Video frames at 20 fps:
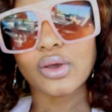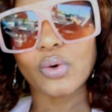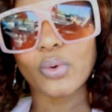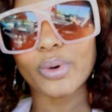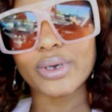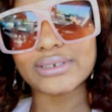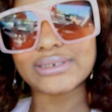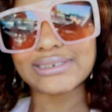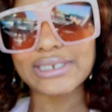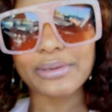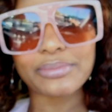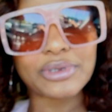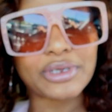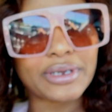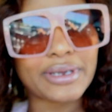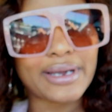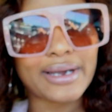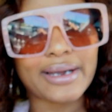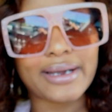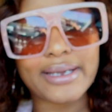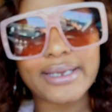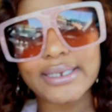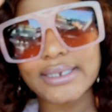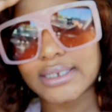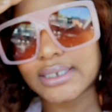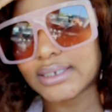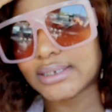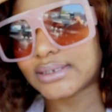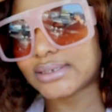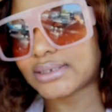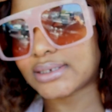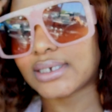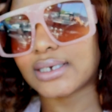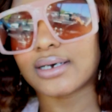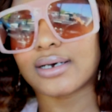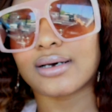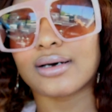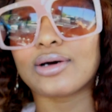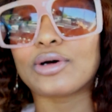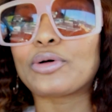What's up, you guys?
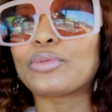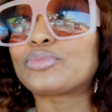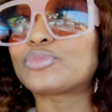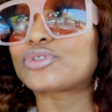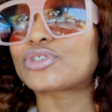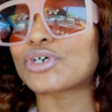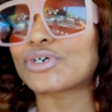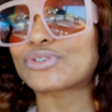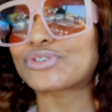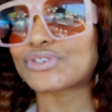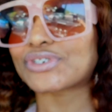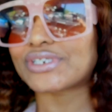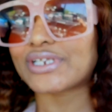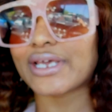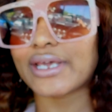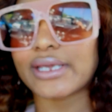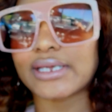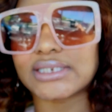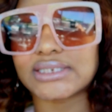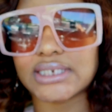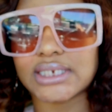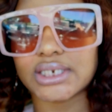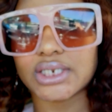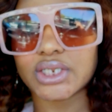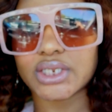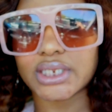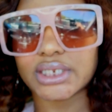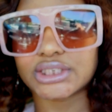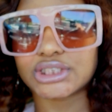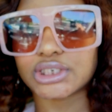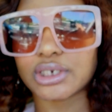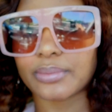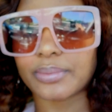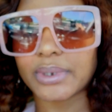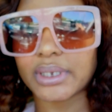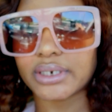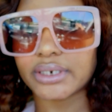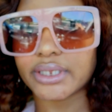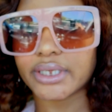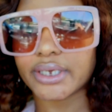So today is another
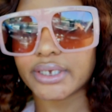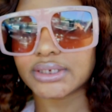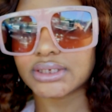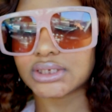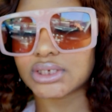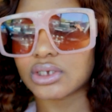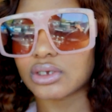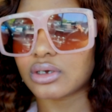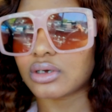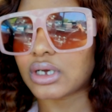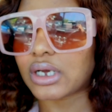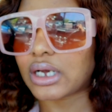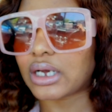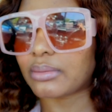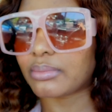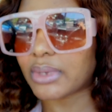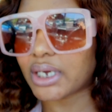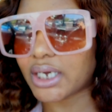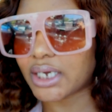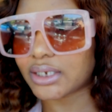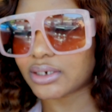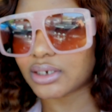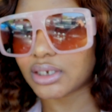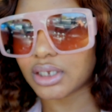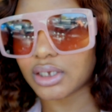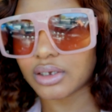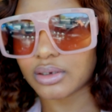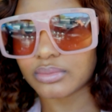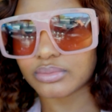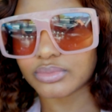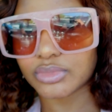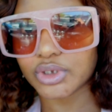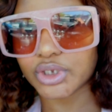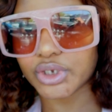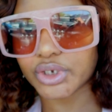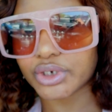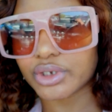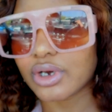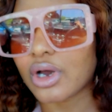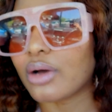shopping day. So I'm at Home
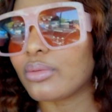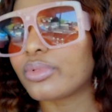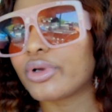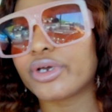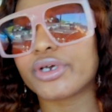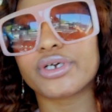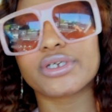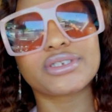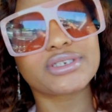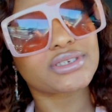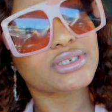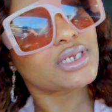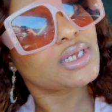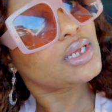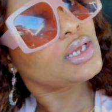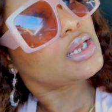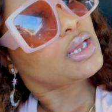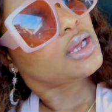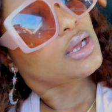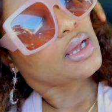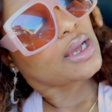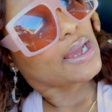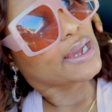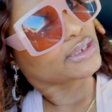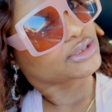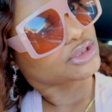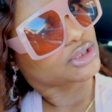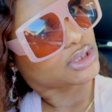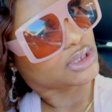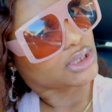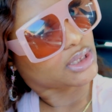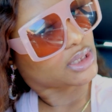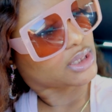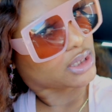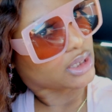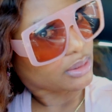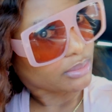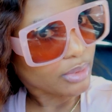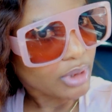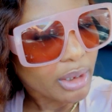Goods.
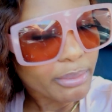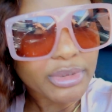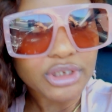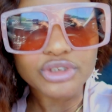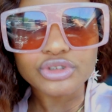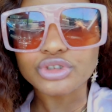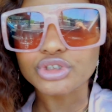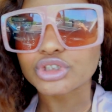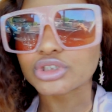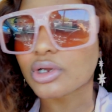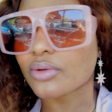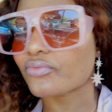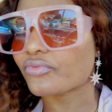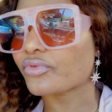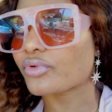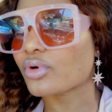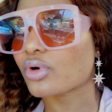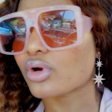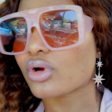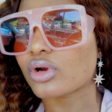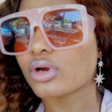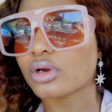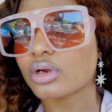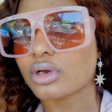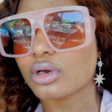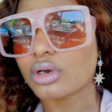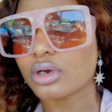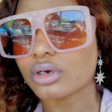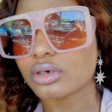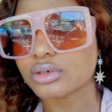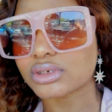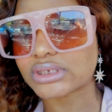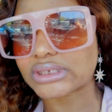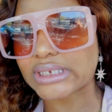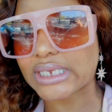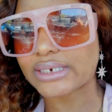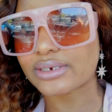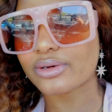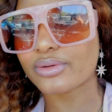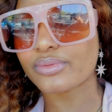Actually, I'm coming to shop for
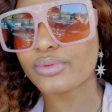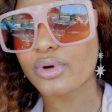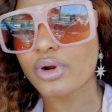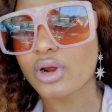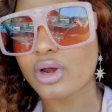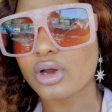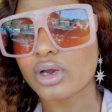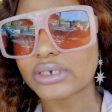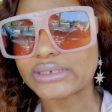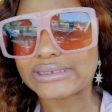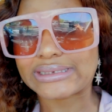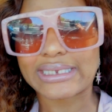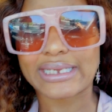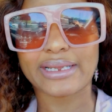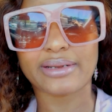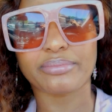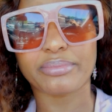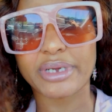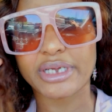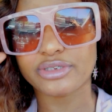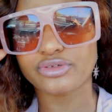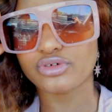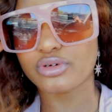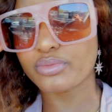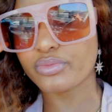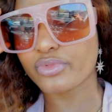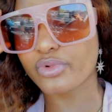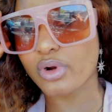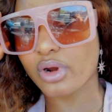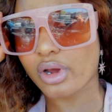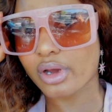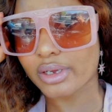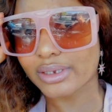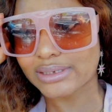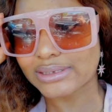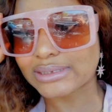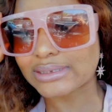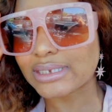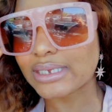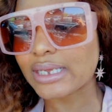center rugs and bedroom
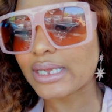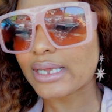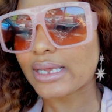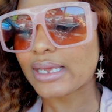rugs.